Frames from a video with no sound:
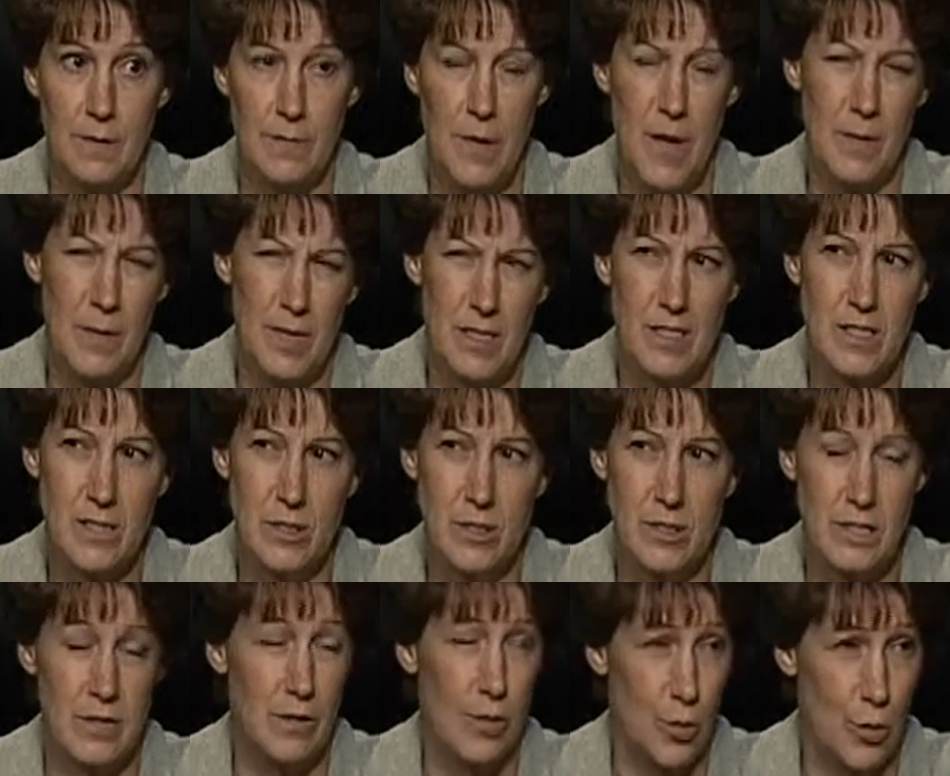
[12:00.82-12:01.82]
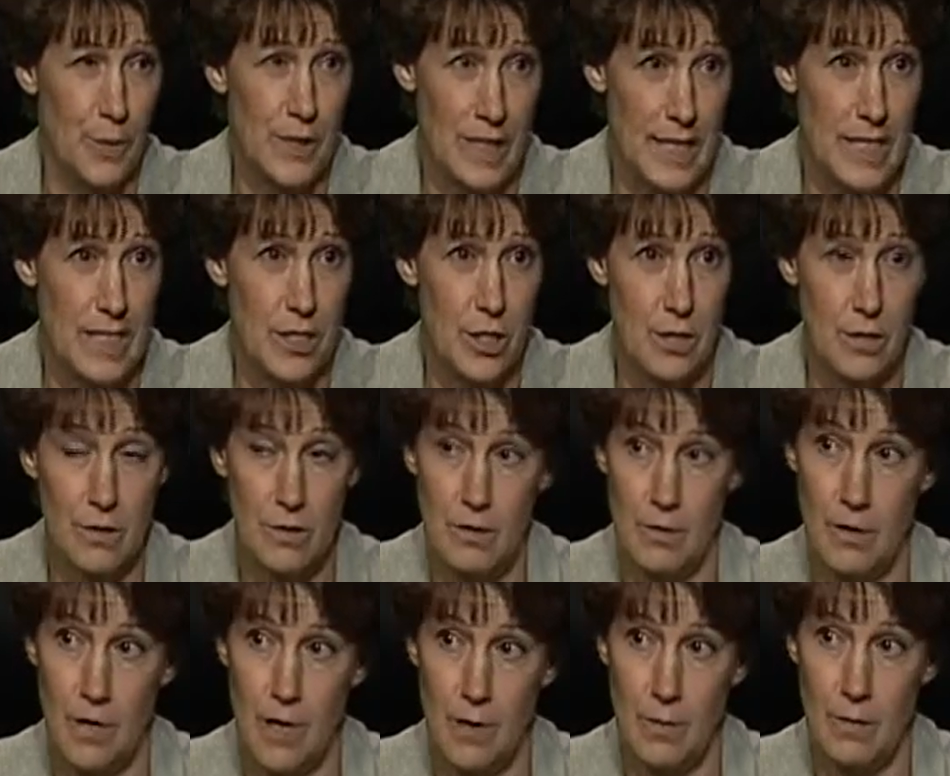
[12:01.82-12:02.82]
and maybe it's just a little bit easier
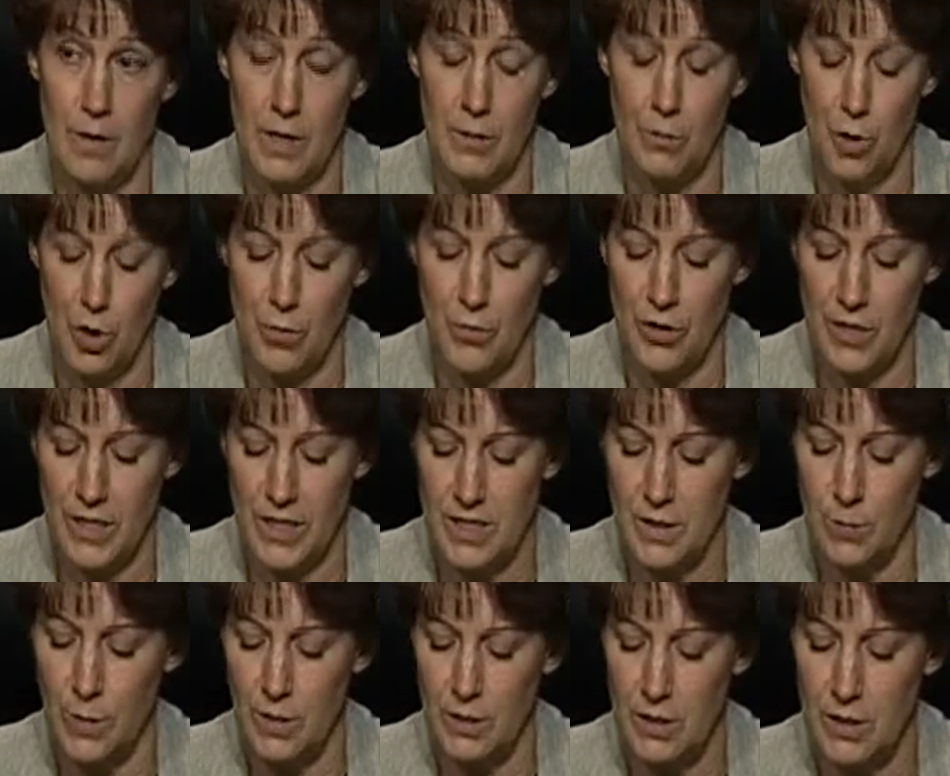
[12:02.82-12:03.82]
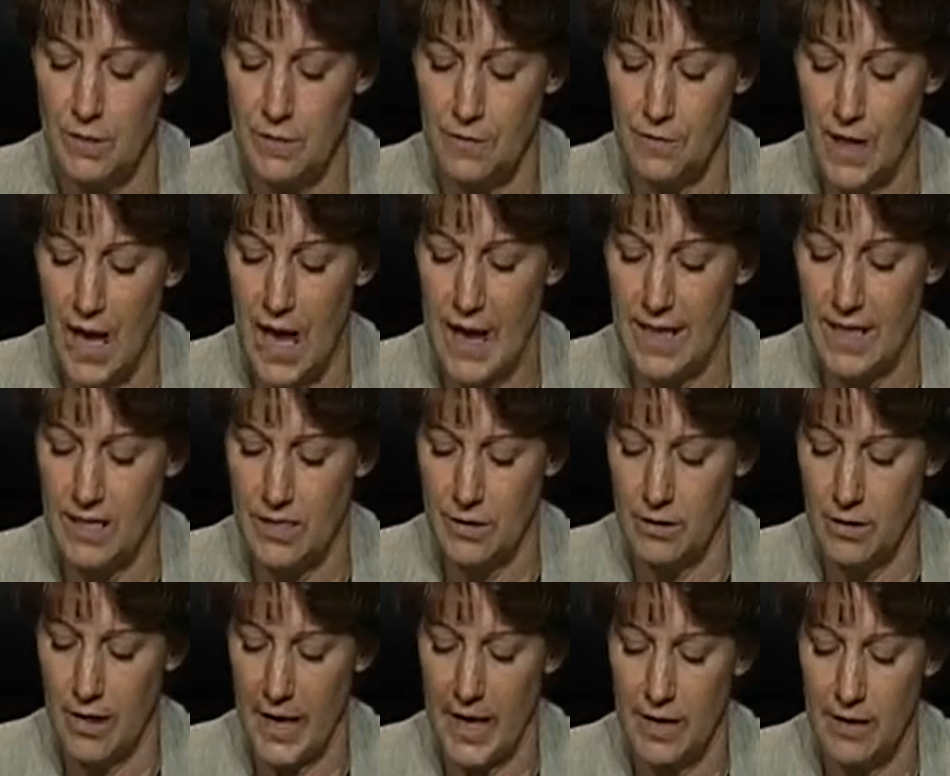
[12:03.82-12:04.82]
and more predictable to fly and to
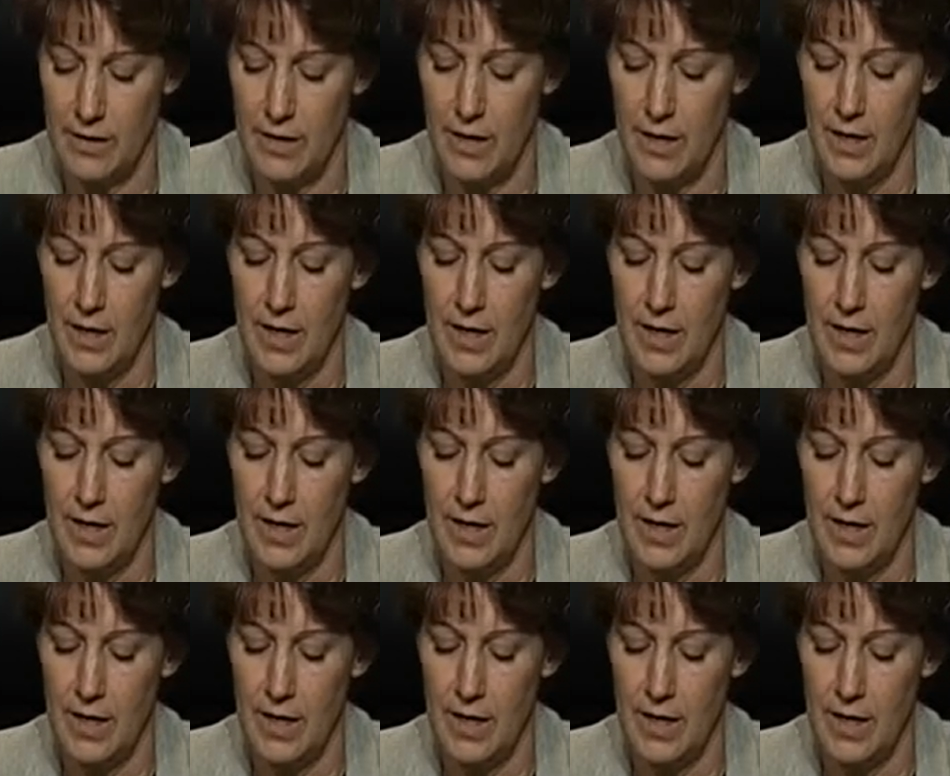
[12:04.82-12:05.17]
land.